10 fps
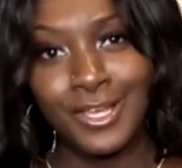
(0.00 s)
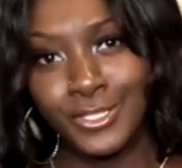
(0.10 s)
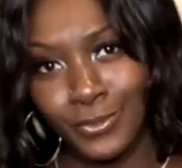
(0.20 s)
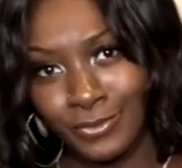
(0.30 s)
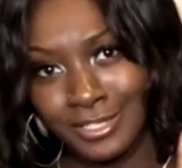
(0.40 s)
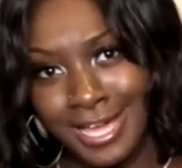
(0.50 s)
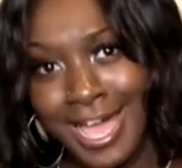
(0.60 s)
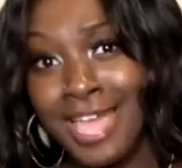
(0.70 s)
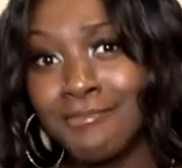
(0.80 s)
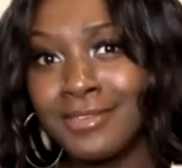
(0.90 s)
So when
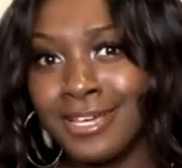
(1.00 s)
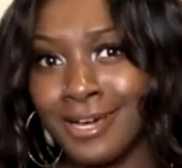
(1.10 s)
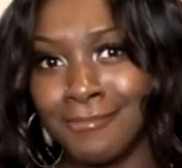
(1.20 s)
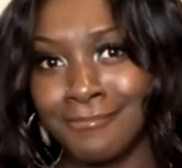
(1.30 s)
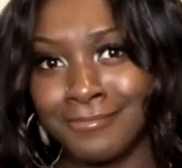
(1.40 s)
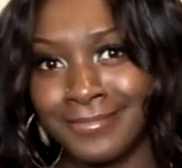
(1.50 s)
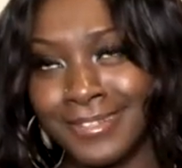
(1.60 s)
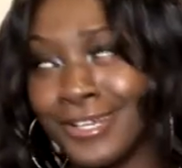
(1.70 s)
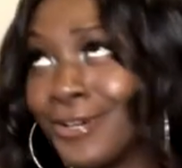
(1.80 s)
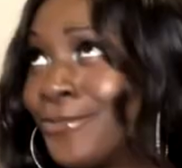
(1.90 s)
I become
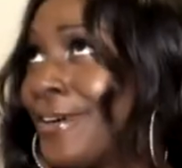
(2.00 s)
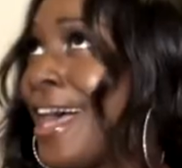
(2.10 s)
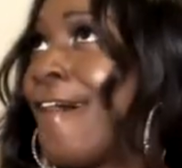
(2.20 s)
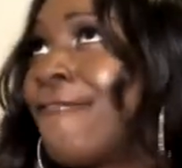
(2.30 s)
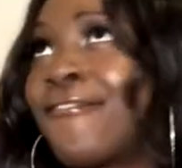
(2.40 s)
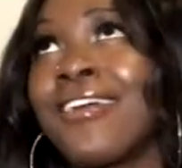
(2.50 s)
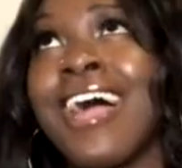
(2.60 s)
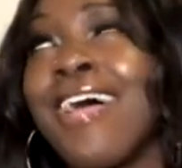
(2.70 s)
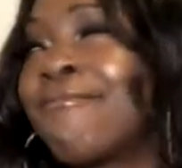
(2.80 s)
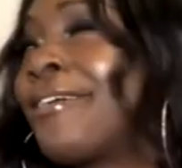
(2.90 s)
whoever
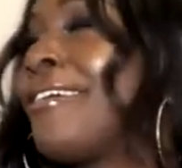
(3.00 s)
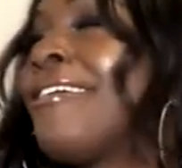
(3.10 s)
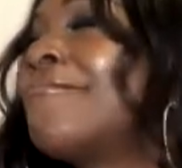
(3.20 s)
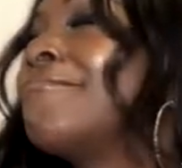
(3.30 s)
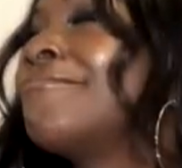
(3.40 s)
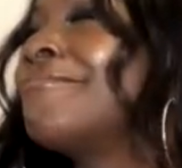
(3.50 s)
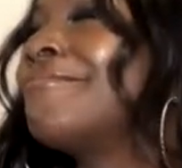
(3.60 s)
I become